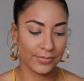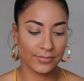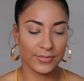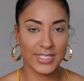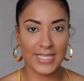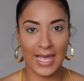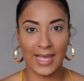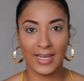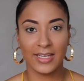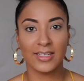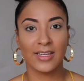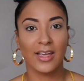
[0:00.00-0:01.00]

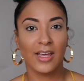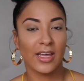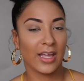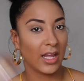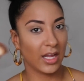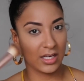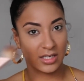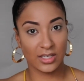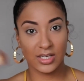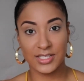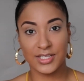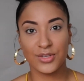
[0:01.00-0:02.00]
side and
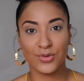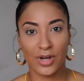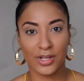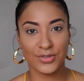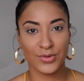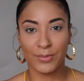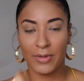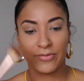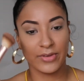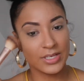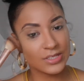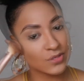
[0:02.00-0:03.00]
continue contouring my
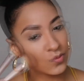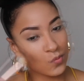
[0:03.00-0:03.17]
face.